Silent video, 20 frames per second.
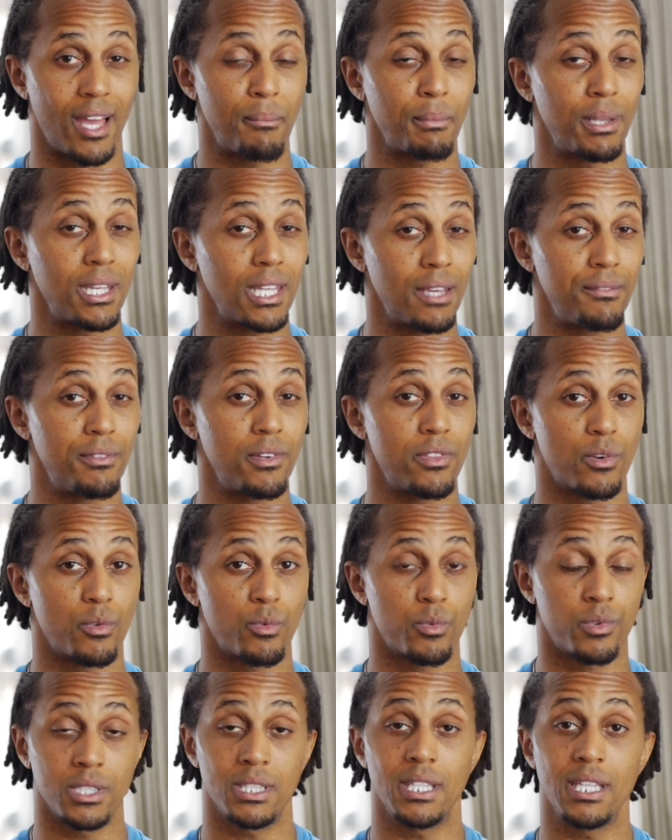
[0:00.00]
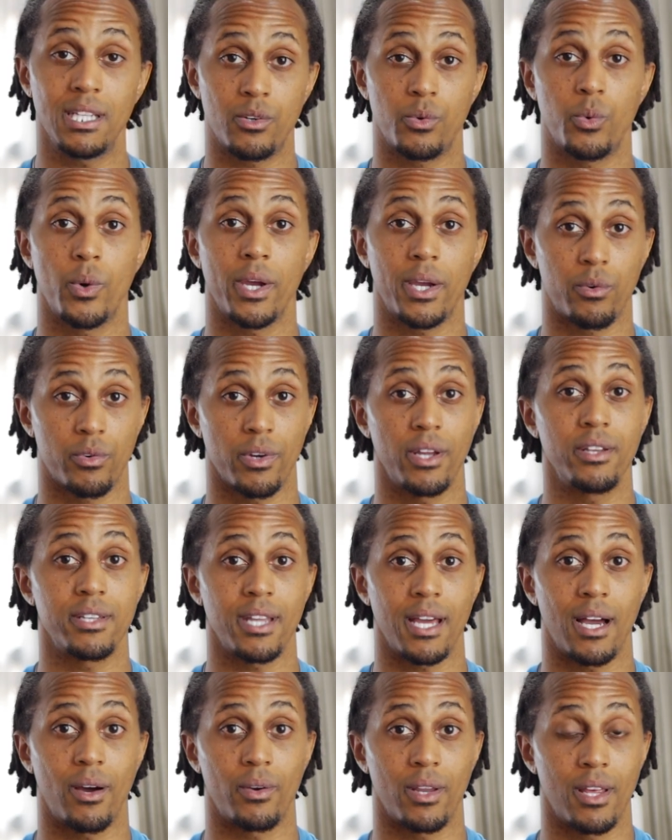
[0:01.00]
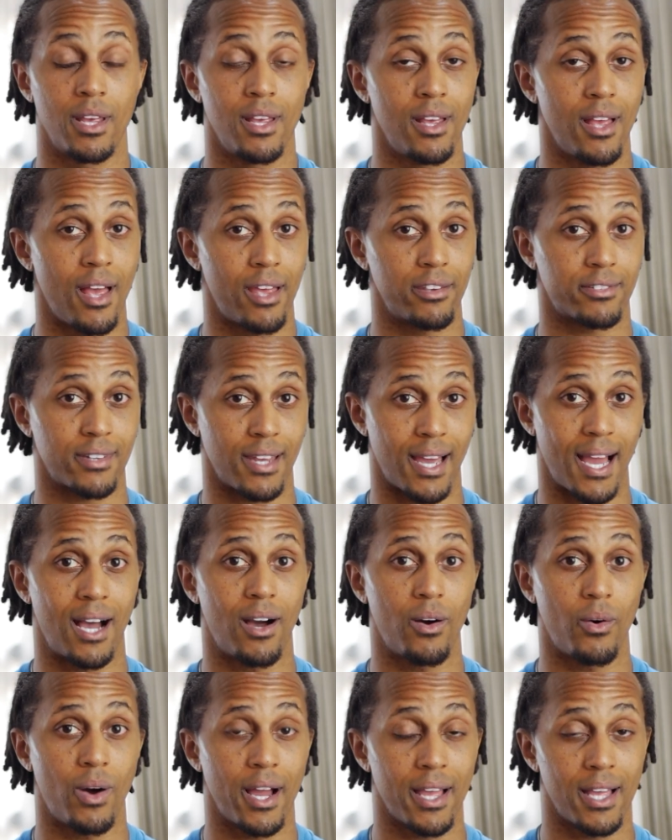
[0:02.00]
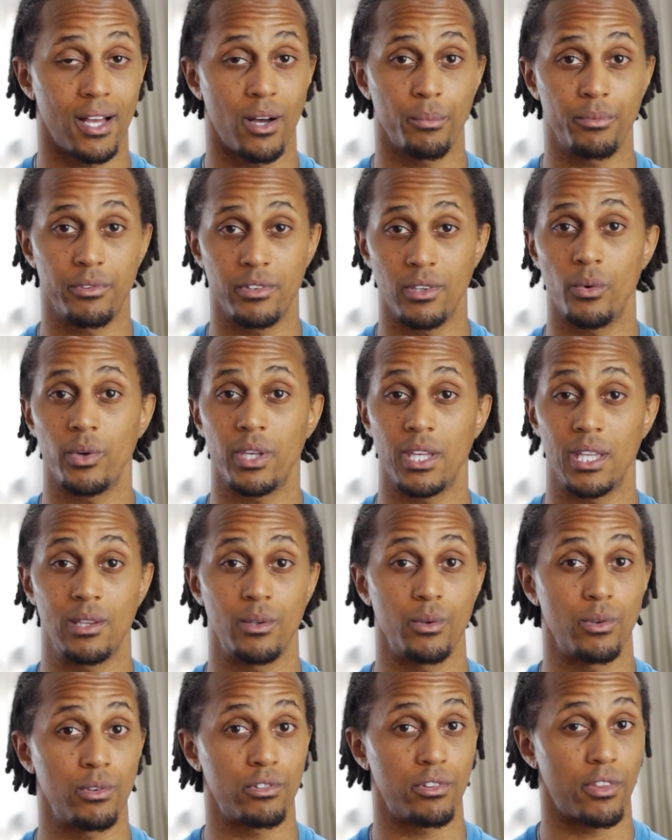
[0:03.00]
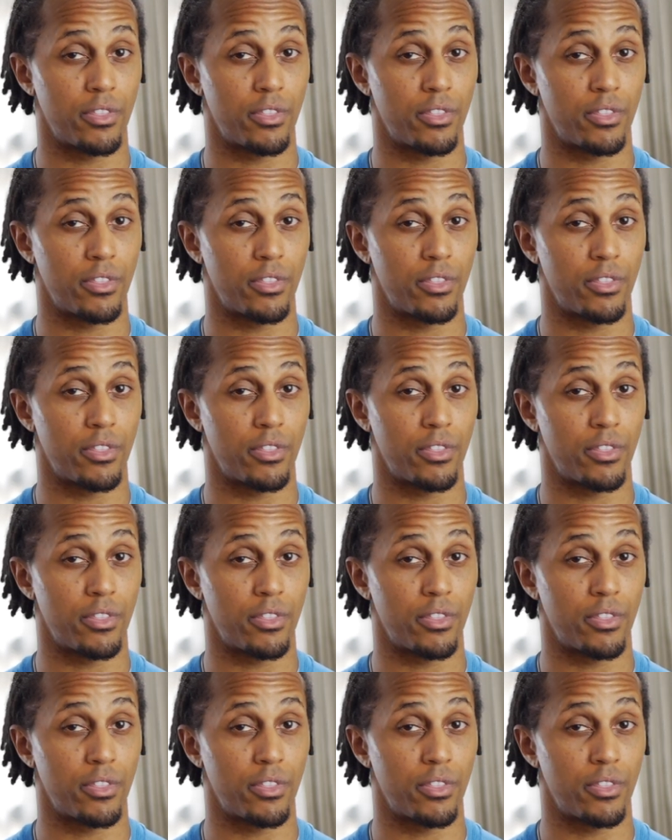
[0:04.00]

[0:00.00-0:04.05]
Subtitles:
I'm going to give you the really quick rundown as to how I helped Yogi lose